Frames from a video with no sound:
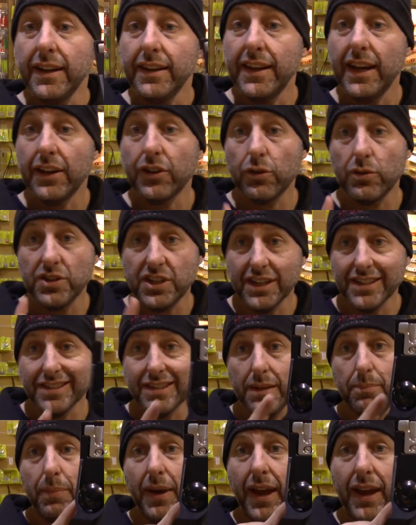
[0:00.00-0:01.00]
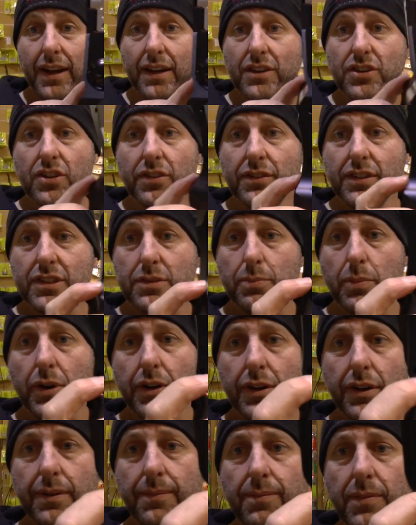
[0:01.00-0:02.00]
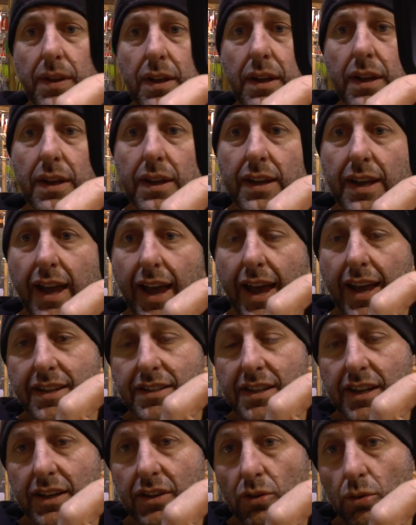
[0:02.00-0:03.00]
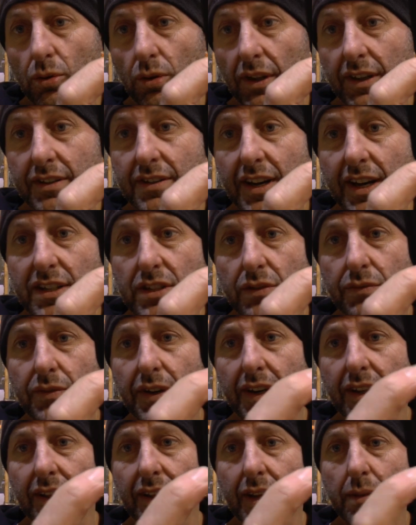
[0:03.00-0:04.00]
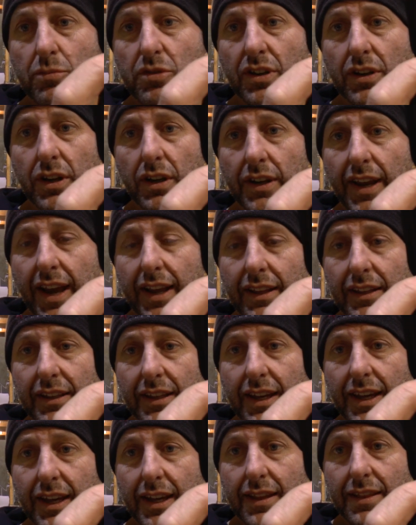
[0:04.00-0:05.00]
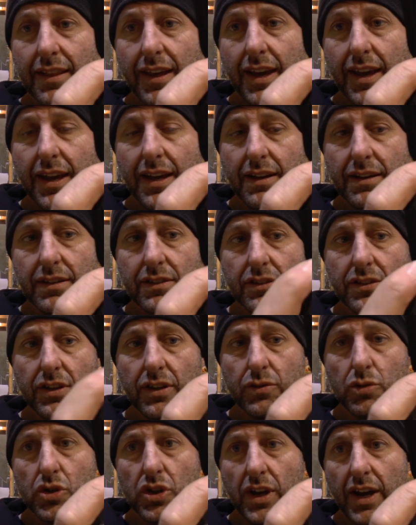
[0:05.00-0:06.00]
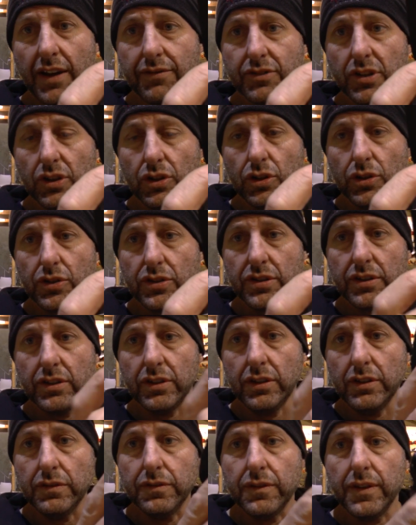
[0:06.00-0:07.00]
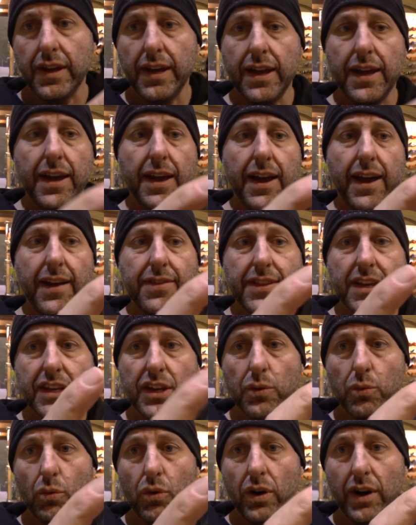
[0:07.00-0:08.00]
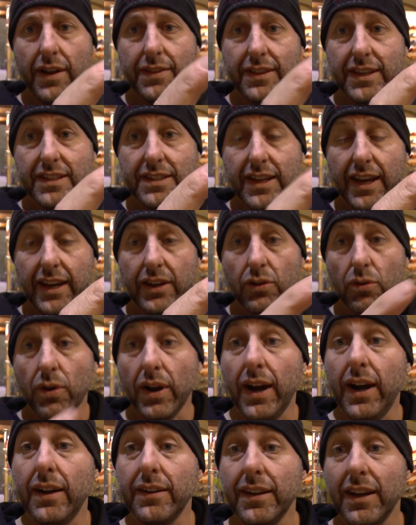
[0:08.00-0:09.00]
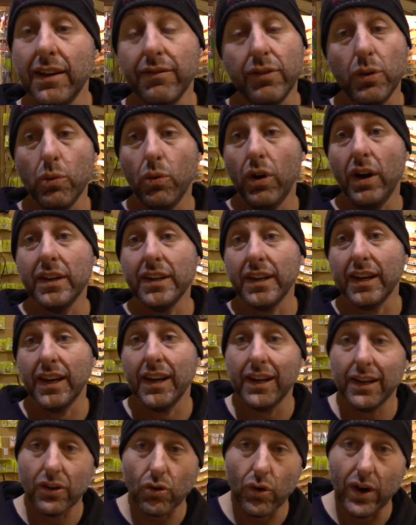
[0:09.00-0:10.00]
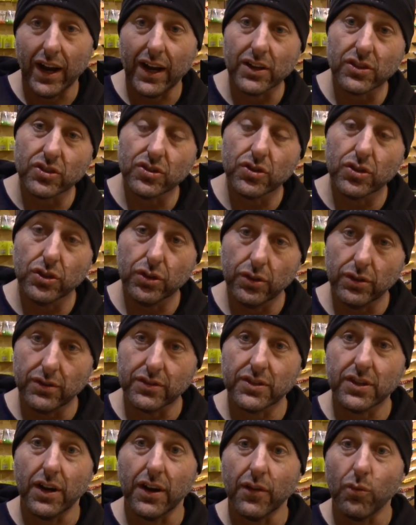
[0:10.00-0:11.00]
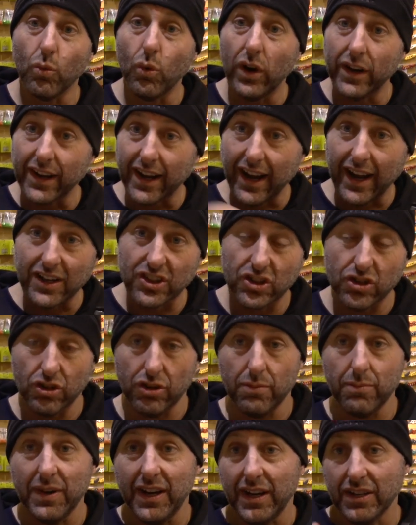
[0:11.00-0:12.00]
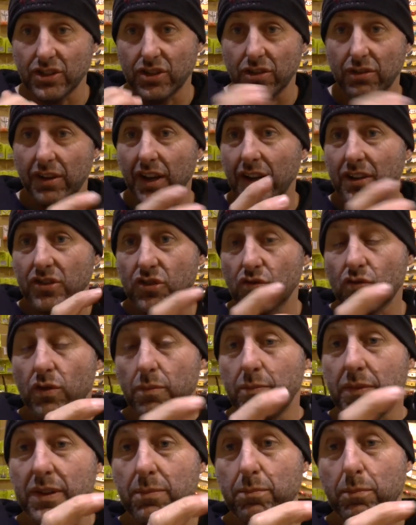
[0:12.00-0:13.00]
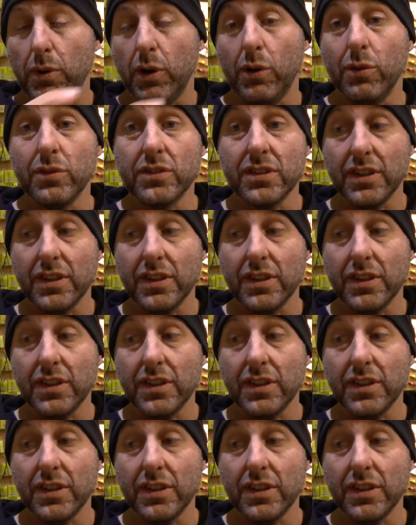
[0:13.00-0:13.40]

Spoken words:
Now to adjust the poundage on this bow, as in all international fitting limbs, you've got an Allen key there. You have to loosen off, and then you wind this in or out. Now, if you wind it in or out too much, you're going to strip the bolt.